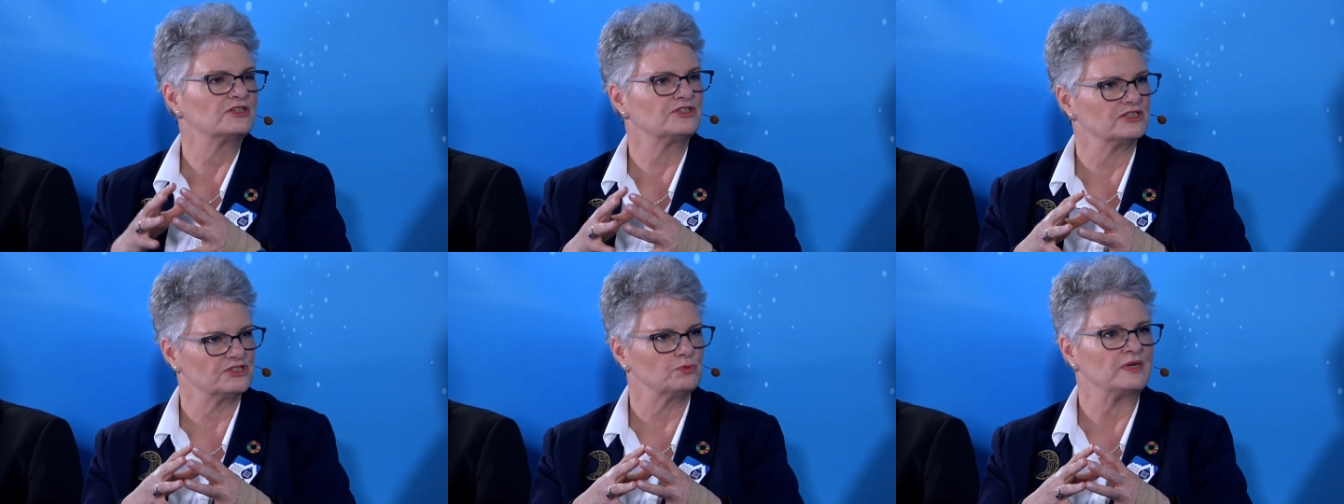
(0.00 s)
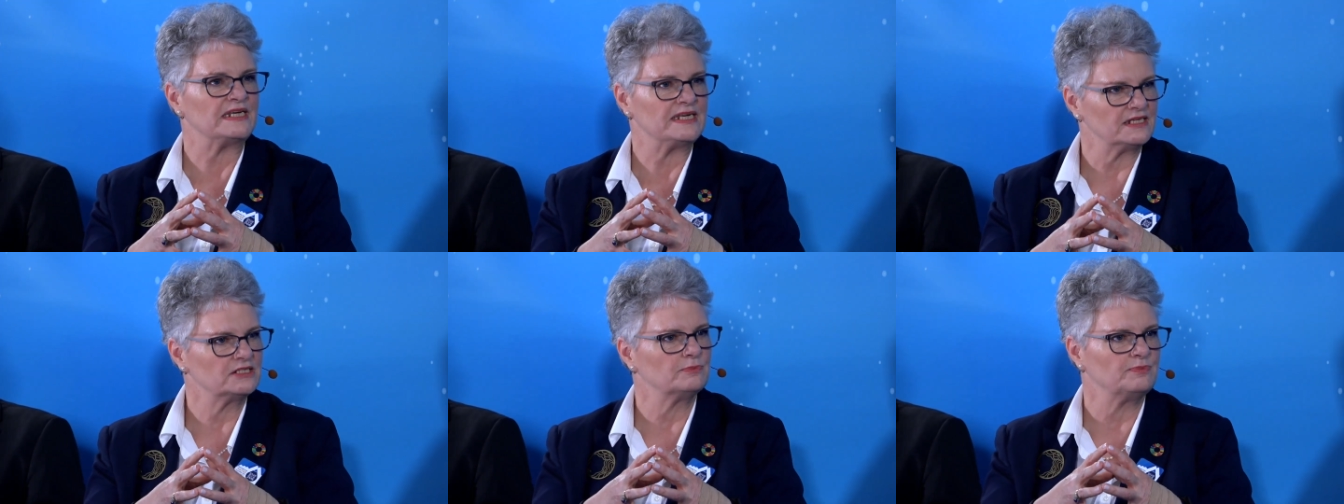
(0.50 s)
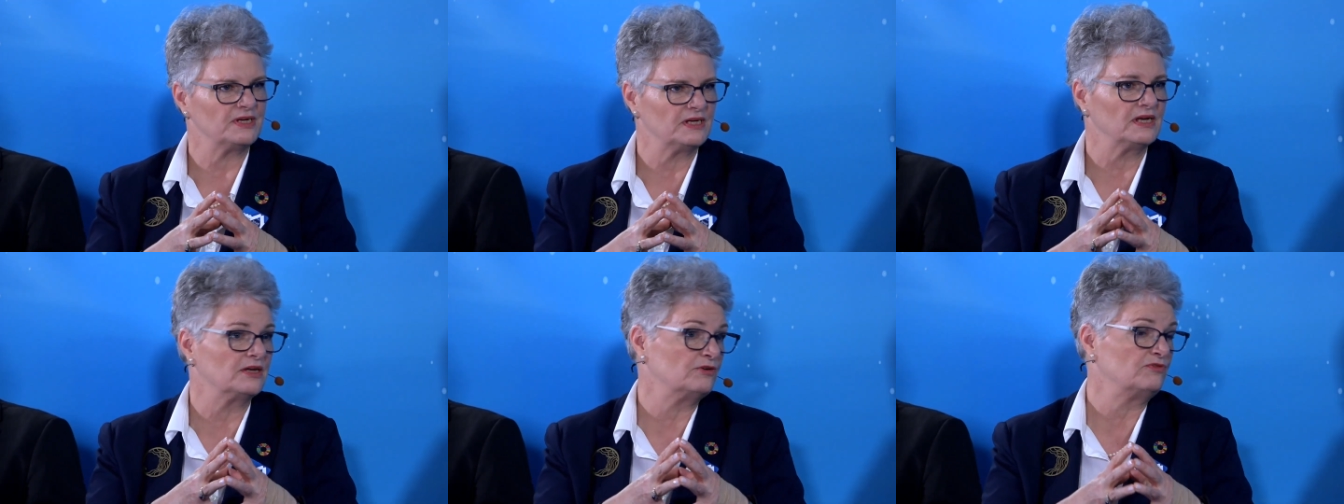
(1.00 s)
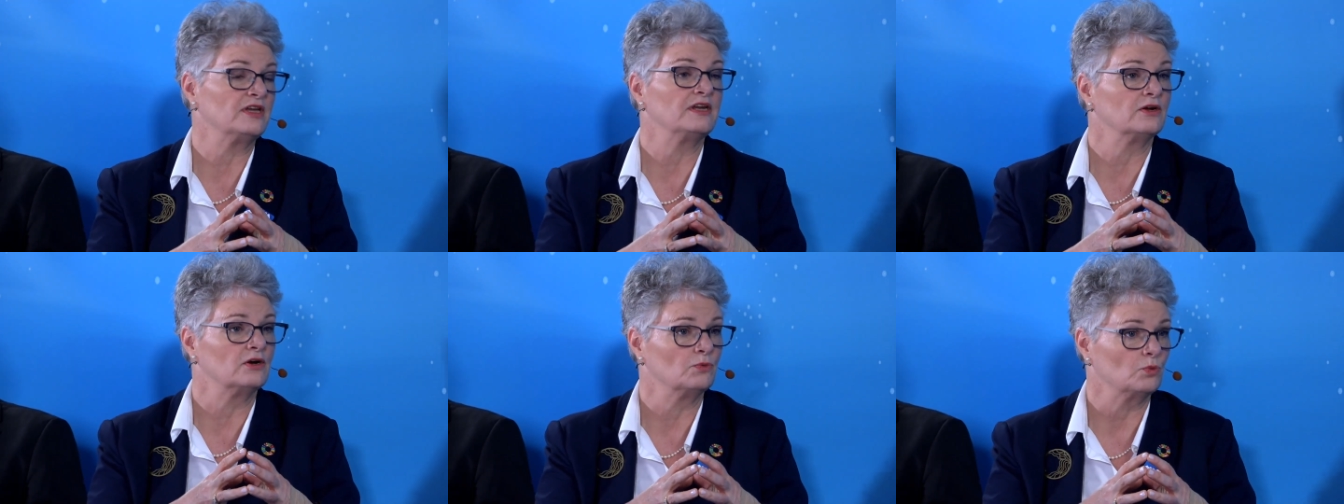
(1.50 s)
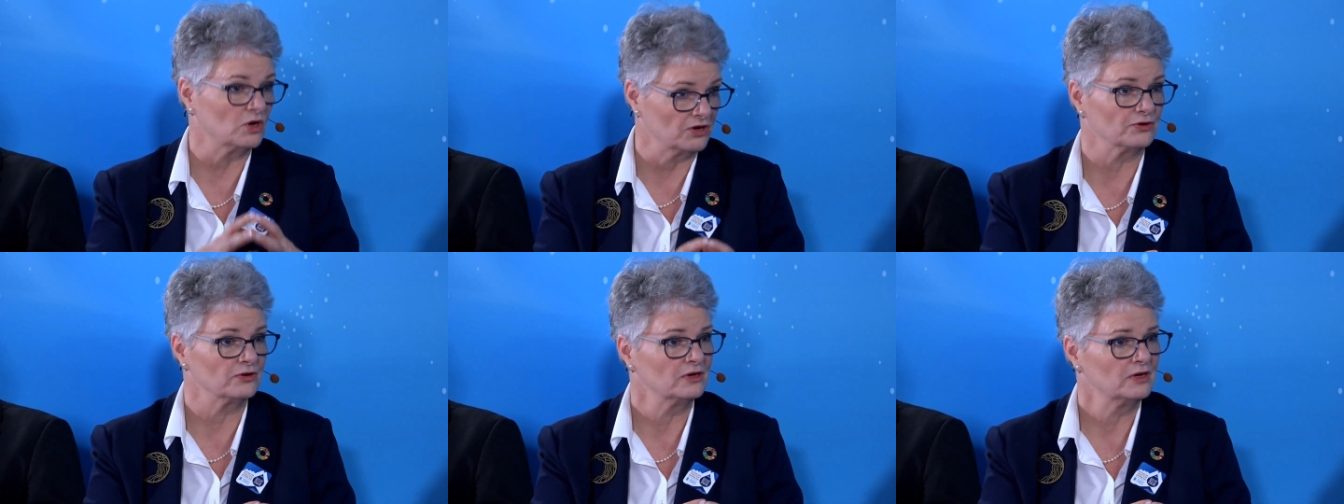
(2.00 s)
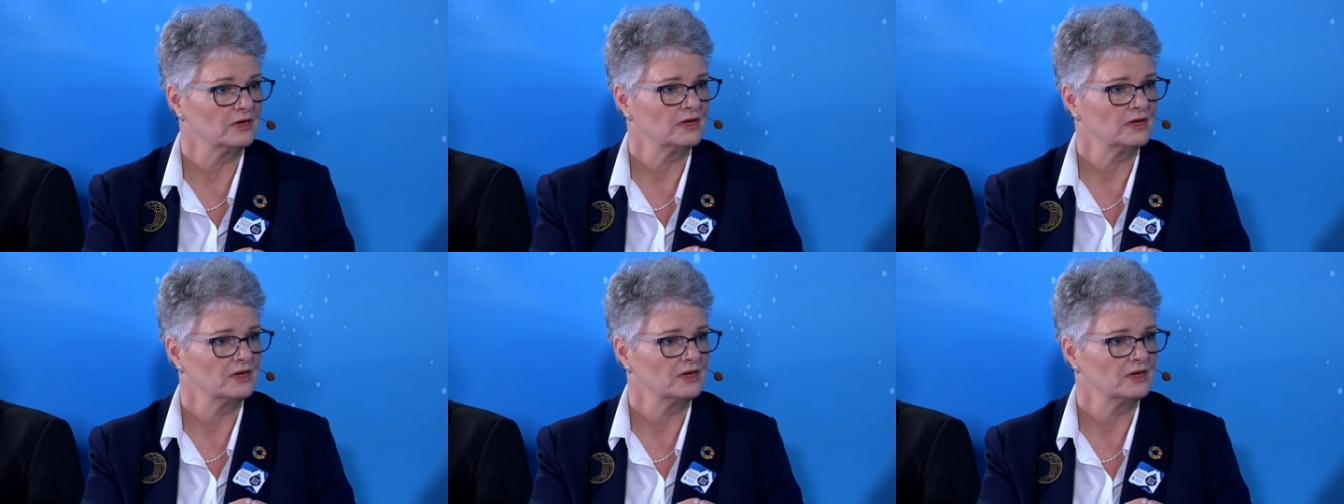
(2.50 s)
process. We need to be innovating on water.